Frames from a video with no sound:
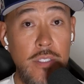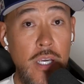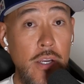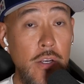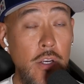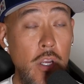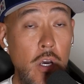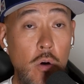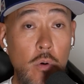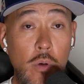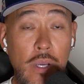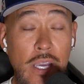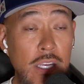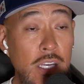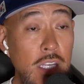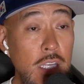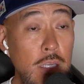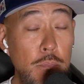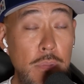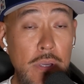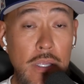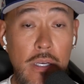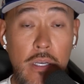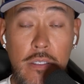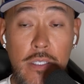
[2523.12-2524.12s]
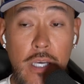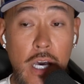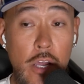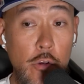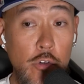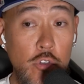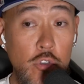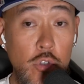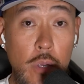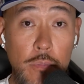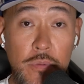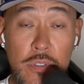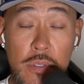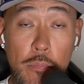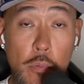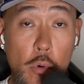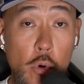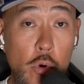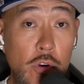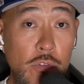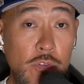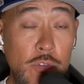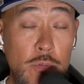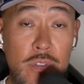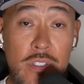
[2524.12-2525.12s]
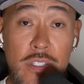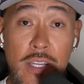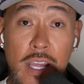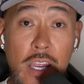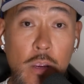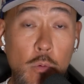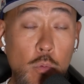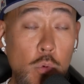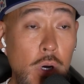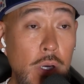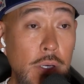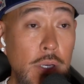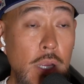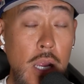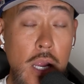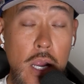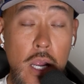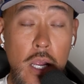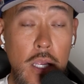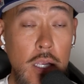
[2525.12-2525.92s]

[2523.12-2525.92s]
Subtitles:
I know. And he'd been a Donald Trump supporter from day one.